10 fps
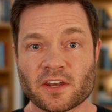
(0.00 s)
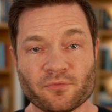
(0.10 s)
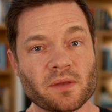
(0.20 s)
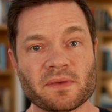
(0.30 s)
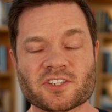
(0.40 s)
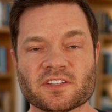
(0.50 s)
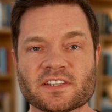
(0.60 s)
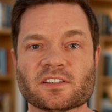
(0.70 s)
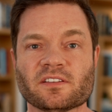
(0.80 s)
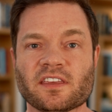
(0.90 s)
And if we imagine
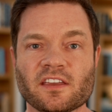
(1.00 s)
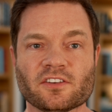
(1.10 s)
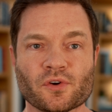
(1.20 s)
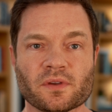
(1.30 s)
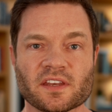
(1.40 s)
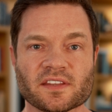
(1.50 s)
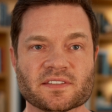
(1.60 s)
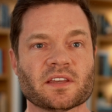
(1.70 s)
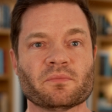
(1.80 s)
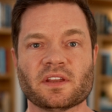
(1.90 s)
this little king token is
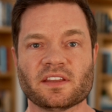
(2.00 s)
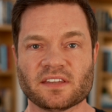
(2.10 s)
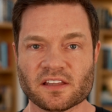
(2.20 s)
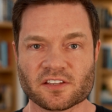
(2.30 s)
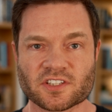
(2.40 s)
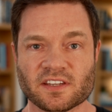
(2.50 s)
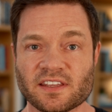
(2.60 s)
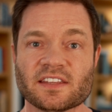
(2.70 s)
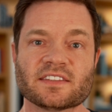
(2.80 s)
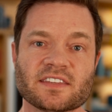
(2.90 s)
somewhat intelligent
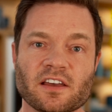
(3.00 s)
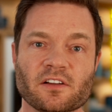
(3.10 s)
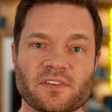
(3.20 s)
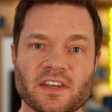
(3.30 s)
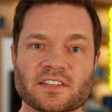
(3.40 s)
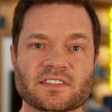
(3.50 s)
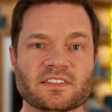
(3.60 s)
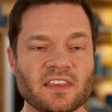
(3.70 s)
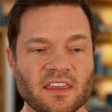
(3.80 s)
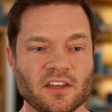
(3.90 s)
in itself, and it's
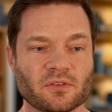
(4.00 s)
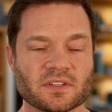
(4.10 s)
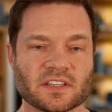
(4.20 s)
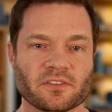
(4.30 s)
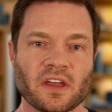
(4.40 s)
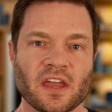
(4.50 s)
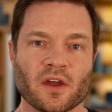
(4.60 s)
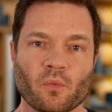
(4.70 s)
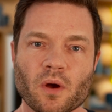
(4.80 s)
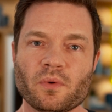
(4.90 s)
thinking to itself,
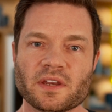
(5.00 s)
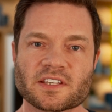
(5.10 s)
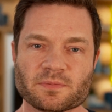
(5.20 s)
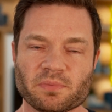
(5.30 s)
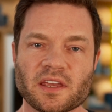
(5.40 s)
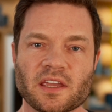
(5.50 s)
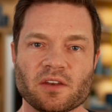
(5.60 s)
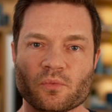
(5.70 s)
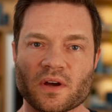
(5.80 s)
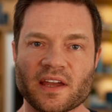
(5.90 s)
what would
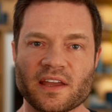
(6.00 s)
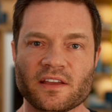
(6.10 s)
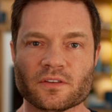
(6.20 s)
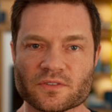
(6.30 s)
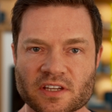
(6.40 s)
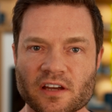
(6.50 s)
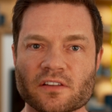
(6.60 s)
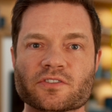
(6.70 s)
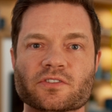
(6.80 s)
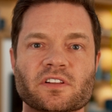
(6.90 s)
explain why those
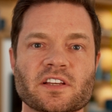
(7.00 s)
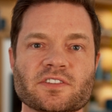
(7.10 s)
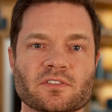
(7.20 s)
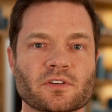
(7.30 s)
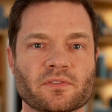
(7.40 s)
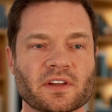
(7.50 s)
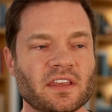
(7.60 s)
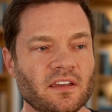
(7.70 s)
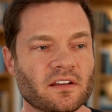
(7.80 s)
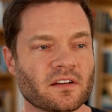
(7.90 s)
colors are clustered over
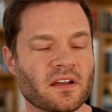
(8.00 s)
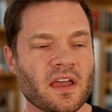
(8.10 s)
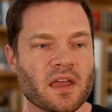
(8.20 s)
here,